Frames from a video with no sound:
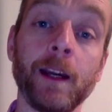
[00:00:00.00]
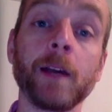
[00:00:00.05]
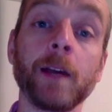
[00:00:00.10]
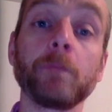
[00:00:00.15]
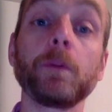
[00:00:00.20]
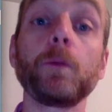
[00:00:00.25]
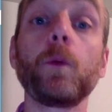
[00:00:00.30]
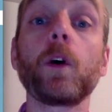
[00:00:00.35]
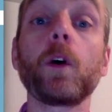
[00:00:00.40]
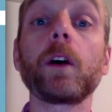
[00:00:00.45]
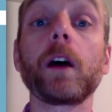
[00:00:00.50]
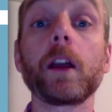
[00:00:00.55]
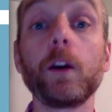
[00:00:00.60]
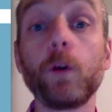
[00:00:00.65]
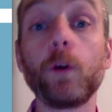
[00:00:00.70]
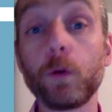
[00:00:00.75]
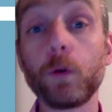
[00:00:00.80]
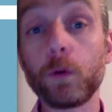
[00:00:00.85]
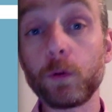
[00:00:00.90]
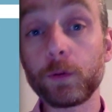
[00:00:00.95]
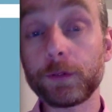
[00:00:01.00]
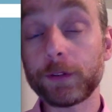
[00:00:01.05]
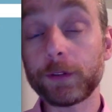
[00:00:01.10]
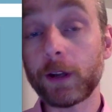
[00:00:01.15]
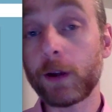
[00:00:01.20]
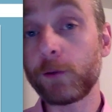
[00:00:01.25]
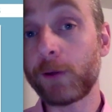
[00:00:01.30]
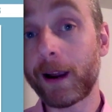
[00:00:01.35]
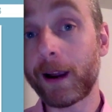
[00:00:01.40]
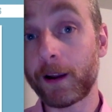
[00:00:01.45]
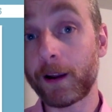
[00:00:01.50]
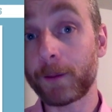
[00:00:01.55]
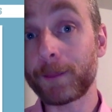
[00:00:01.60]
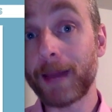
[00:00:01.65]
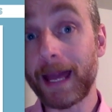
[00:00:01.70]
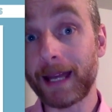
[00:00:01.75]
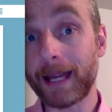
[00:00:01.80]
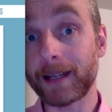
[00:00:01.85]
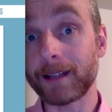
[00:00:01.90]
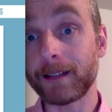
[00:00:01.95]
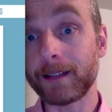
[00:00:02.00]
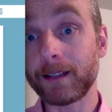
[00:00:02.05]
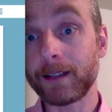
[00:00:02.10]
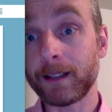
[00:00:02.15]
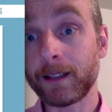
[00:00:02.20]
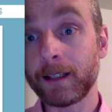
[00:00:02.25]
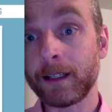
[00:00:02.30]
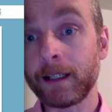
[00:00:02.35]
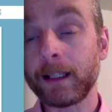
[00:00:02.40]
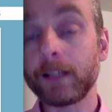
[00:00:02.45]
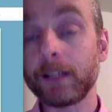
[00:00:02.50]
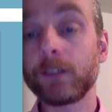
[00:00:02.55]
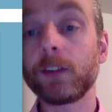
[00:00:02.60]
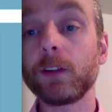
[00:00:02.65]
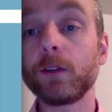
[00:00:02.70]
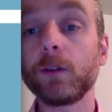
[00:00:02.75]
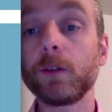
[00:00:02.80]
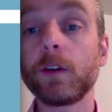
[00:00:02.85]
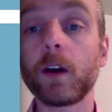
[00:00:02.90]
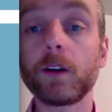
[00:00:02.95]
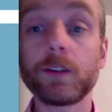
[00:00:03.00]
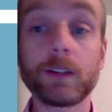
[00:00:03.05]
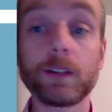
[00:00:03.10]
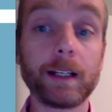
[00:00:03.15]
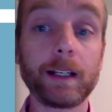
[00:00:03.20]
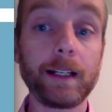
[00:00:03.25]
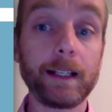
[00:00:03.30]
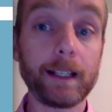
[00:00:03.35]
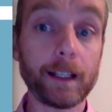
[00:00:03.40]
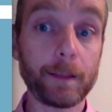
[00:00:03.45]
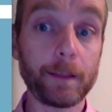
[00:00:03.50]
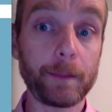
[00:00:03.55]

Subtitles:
But what I also recommend is that you go to the link